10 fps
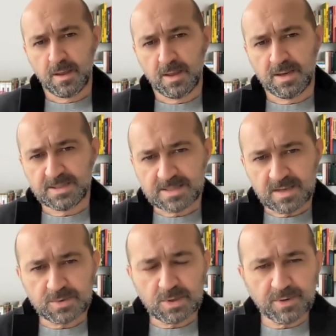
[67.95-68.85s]
It is time
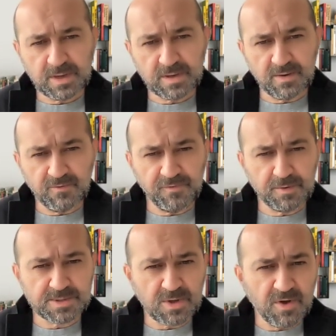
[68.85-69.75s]
to look at
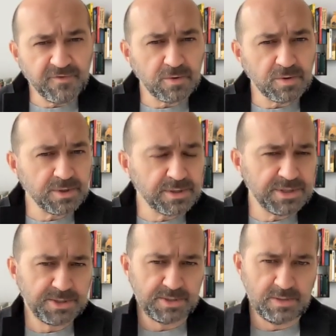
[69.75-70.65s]
philosophical
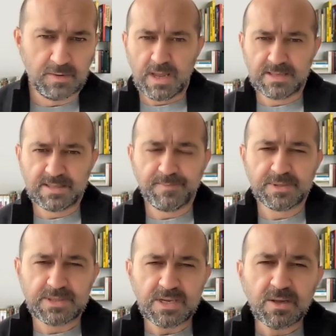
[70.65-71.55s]
cognition as a
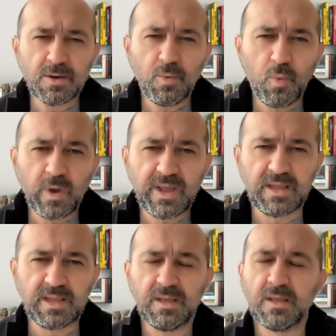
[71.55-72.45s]
particular
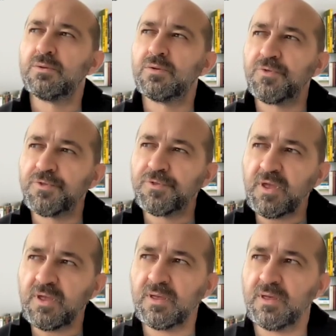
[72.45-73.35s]
way to
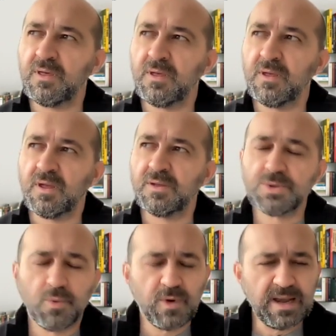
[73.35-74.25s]
think and
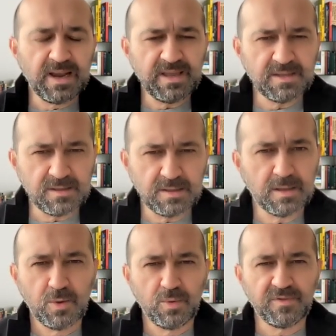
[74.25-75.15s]
to relate
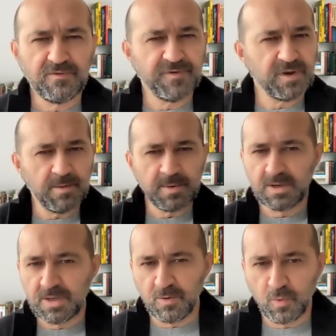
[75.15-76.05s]
with the phenomena
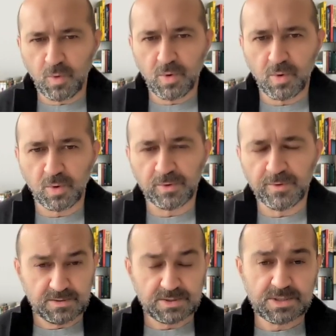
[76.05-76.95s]
in the world,
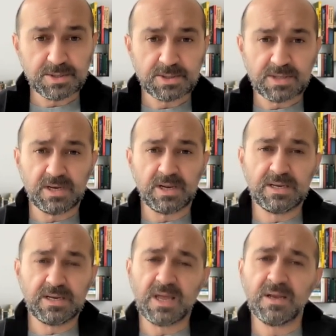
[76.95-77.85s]
such that
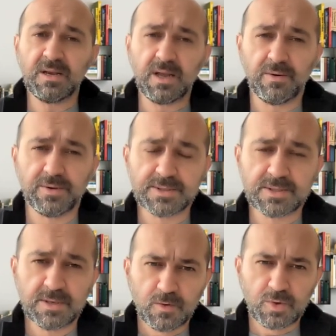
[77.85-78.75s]
it can allow us
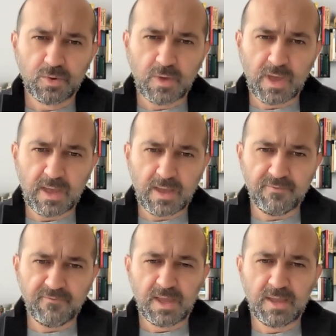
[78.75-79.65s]
to
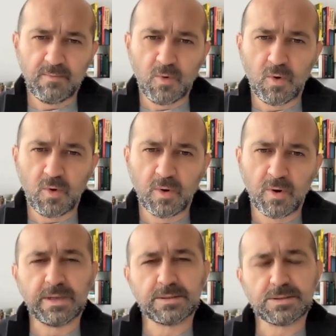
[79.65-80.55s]
have a more
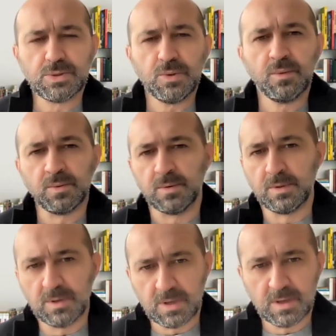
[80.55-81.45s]

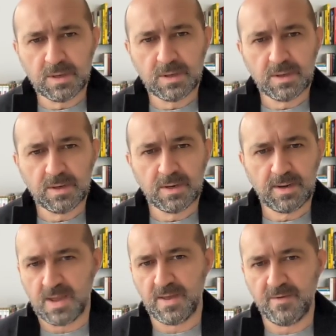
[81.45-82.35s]
attuned
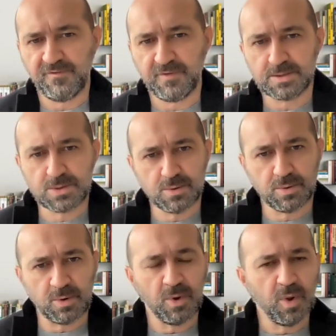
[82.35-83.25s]
life,
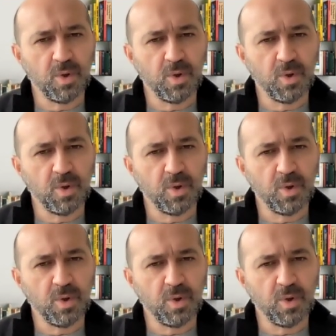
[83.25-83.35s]
attuned